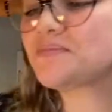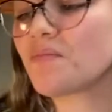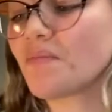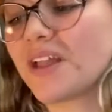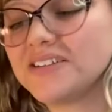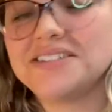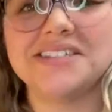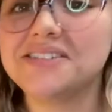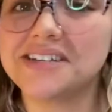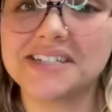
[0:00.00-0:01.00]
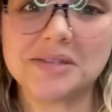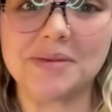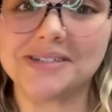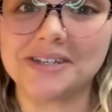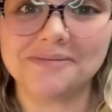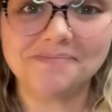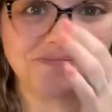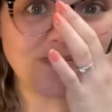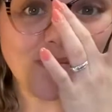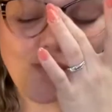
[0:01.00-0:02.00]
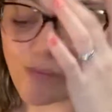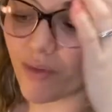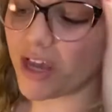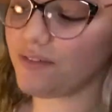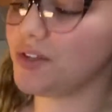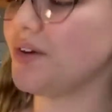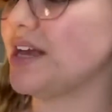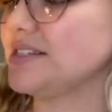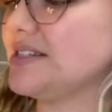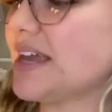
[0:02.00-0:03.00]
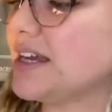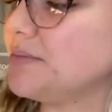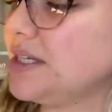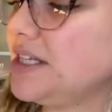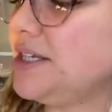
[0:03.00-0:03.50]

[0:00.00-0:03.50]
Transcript: It still tastes amazing, even though it hasn't set completely.